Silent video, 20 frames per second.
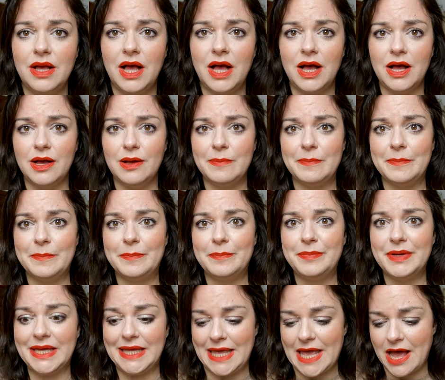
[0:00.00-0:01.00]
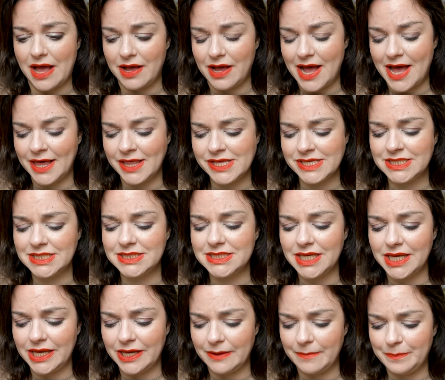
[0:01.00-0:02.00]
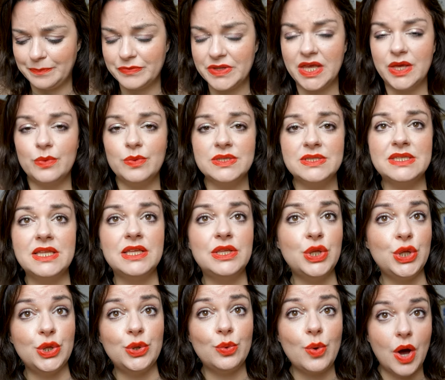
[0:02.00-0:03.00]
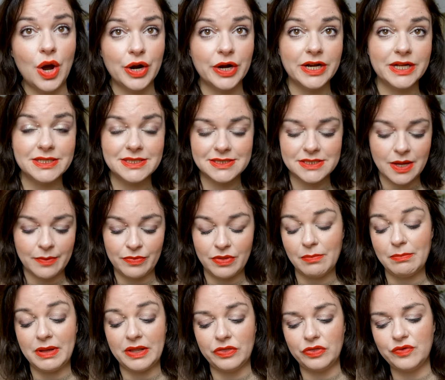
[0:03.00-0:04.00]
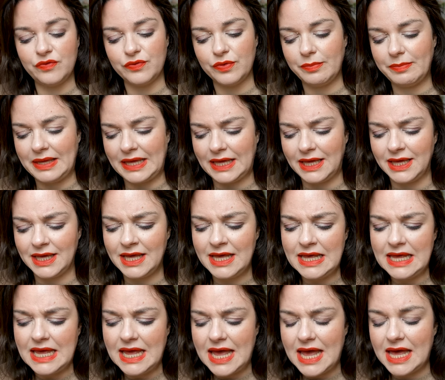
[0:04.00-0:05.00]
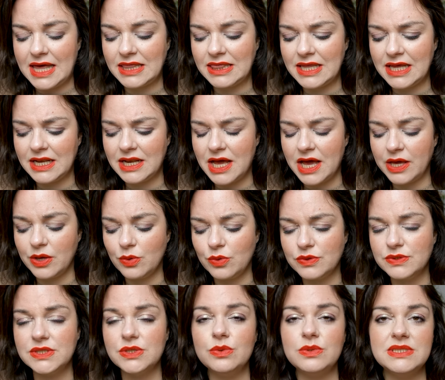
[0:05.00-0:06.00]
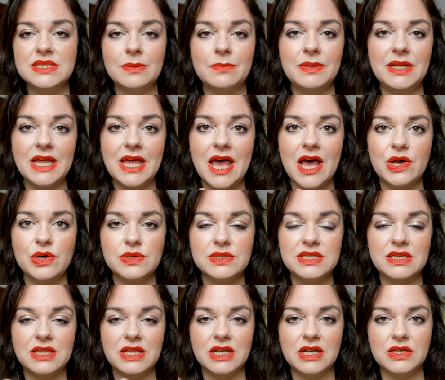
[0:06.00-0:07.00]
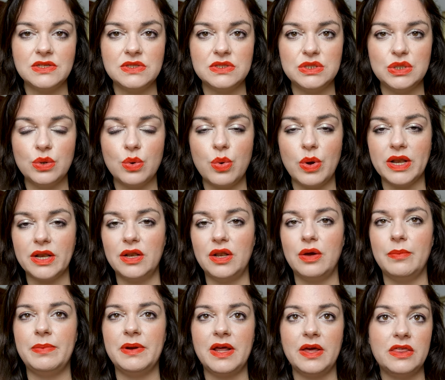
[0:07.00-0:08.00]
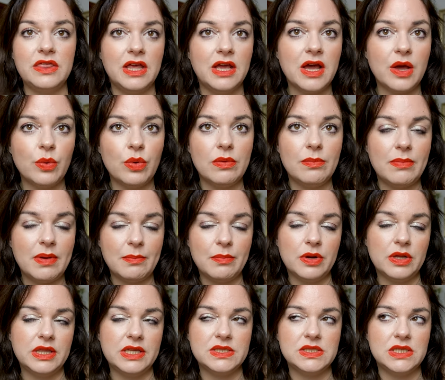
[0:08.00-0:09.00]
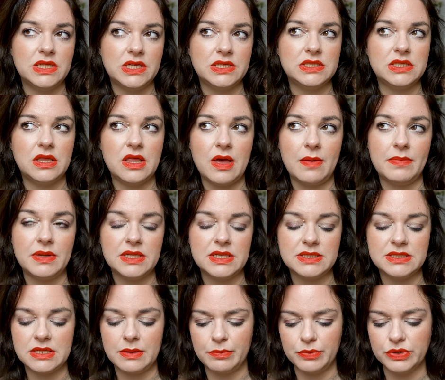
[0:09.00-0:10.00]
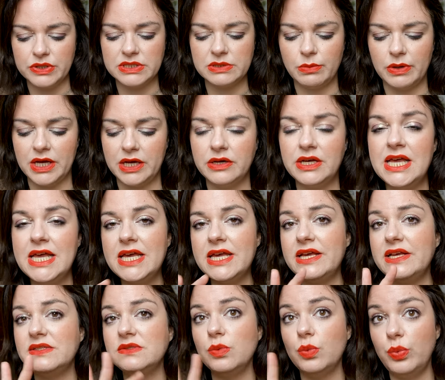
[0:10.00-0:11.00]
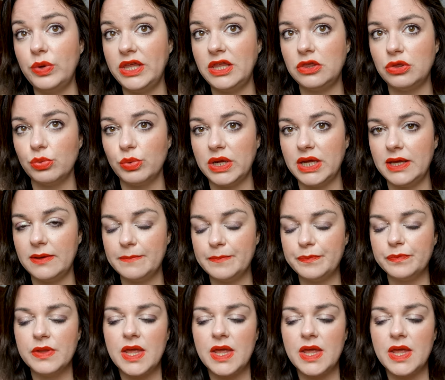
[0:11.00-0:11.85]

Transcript: um, but yeah i listened to him he was the new artist of the month for me and then i also somebody else that i listened to quite a lot but i think i remember listening to them in december as well is we three